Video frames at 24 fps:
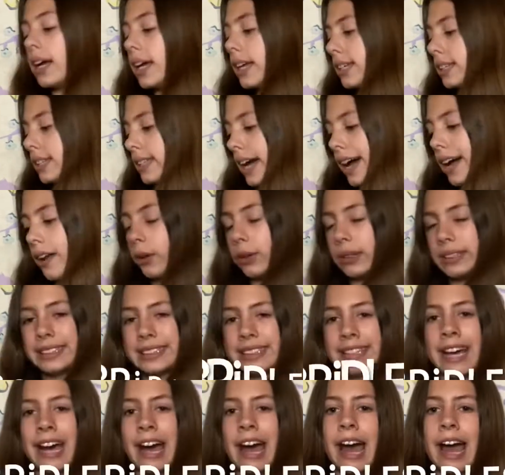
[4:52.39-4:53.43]
saddles,
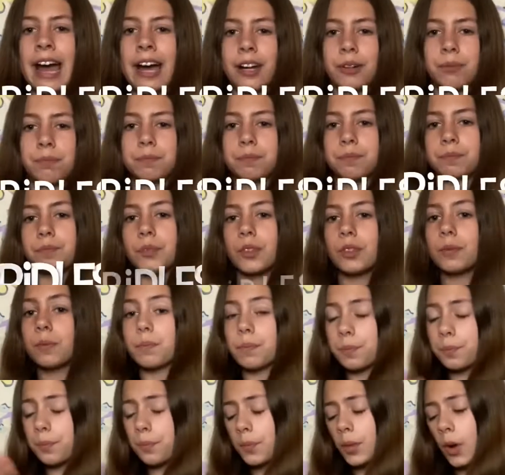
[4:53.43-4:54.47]
tack,
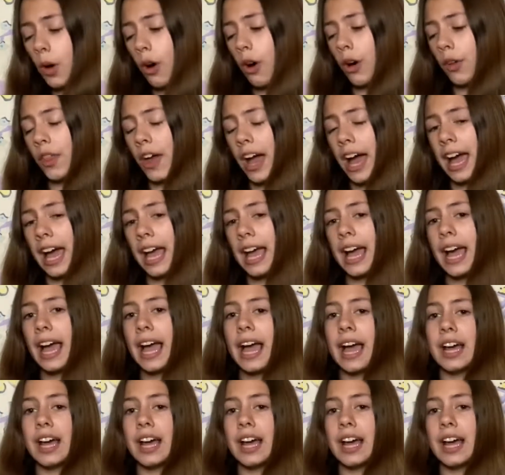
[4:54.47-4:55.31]
all that.